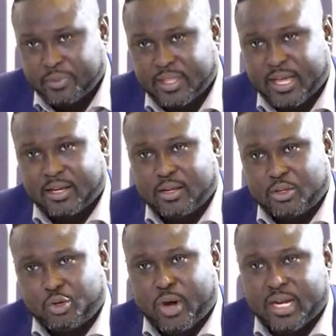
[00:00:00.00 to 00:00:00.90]
then
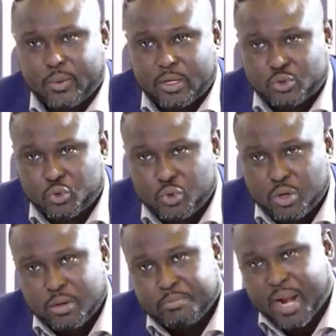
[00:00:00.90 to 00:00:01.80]
you are the one to
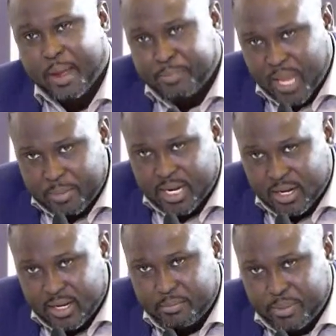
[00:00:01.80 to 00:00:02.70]

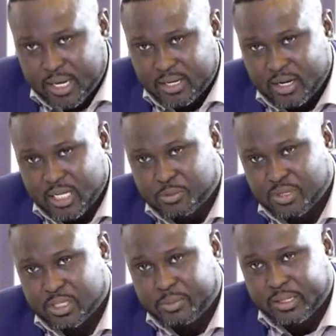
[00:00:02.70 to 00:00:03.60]
primarily bear the
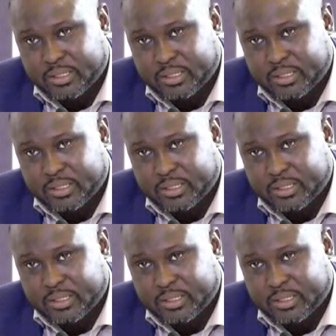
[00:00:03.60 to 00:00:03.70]
responsibility.